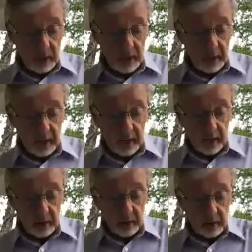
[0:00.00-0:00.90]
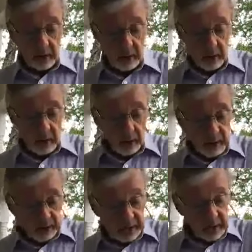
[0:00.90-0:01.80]
And we
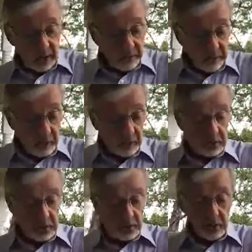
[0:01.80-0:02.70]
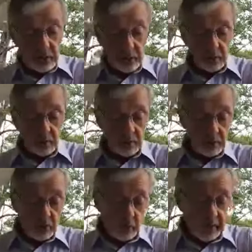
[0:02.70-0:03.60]
see in verse
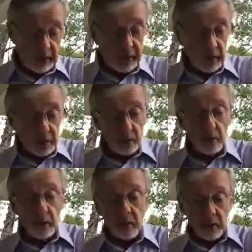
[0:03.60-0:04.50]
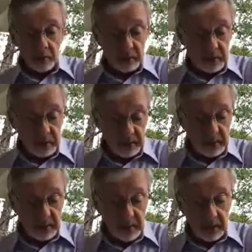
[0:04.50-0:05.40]
22 of Luke
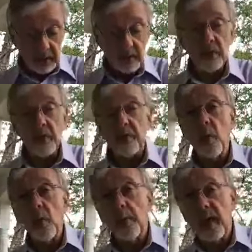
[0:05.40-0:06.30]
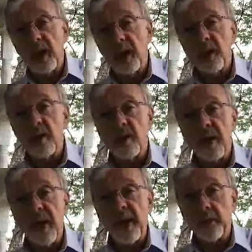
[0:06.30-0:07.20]
16, the poor man,
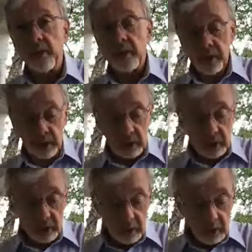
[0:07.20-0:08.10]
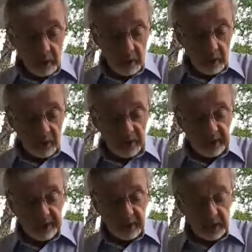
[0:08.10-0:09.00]
Lazarus.
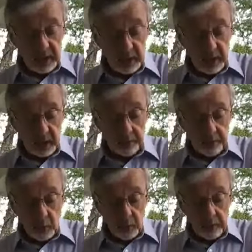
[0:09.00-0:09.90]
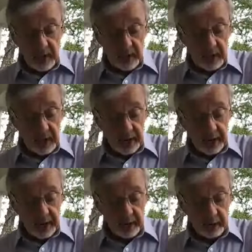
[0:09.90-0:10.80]
Jesus said, Now the poor man
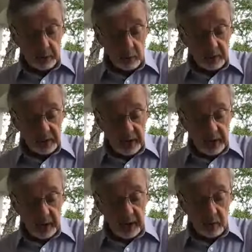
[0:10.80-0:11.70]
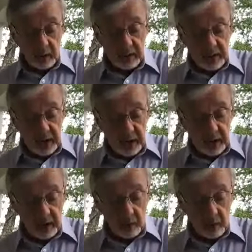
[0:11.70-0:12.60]
died and was
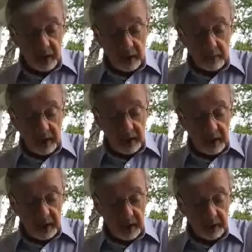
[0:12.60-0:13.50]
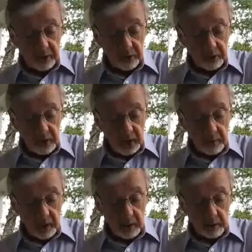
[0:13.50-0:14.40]
carried away by the angels to
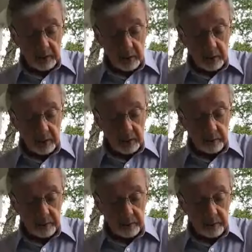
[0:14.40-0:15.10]
Abraham's bosom.